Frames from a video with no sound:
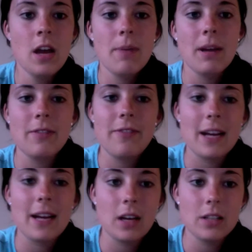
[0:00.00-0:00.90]
about the
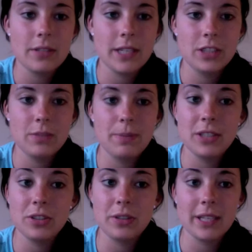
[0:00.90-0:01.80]
fact that underage
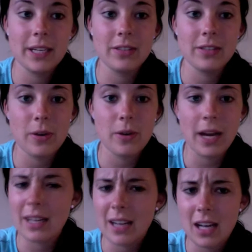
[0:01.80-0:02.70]
binge drinking is going
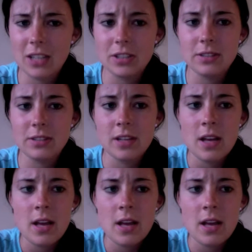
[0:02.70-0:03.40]
on at colleges,